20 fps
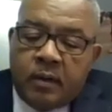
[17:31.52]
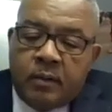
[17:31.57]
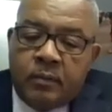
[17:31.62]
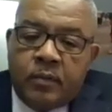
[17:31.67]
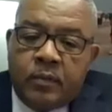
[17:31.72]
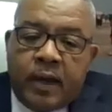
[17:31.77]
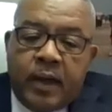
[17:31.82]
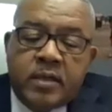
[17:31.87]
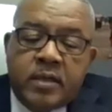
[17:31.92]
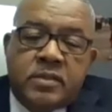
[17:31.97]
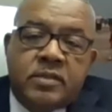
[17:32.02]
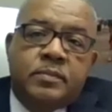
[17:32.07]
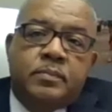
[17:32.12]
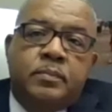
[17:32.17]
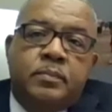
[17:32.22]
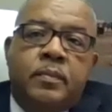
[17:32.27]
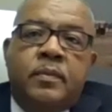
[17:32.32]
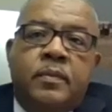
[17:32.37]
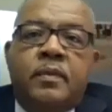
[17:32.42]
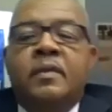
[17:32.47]
I guess,
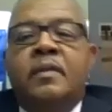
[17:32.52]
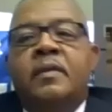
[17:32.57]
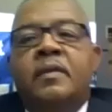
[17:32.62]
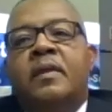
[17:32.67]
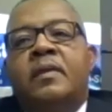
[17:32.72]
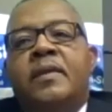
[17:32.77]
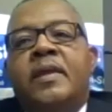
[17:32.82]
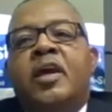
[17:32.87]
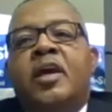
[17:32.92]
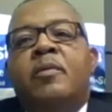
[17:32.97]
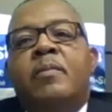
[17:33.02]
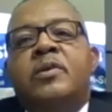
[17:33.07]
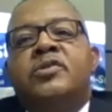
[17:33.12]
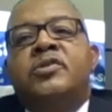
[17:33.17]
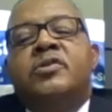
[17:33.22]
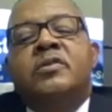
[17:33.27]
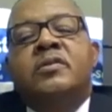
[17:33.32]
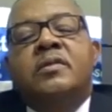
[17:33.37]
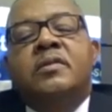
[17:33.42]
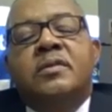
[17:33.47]

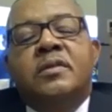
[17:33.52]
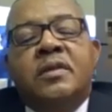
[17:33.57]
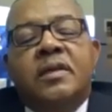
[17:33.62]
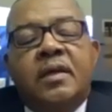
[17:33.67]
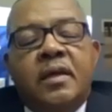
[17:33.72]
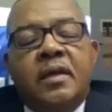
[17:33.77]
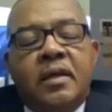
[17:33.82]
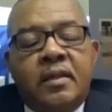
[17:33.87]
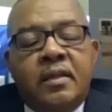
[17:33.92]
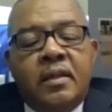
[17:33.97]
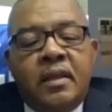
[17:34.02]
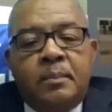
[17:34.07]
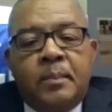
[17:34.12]
decommission the